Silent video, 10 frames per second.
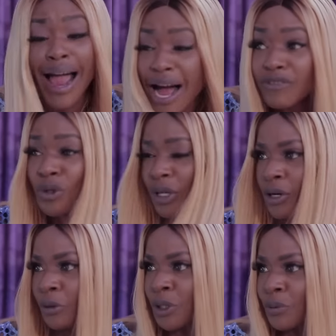I have no
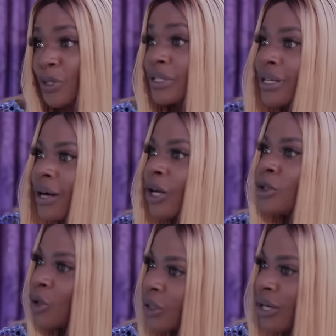other option but to take our
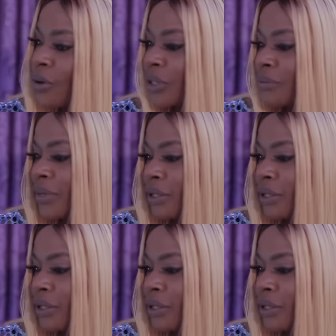daughter with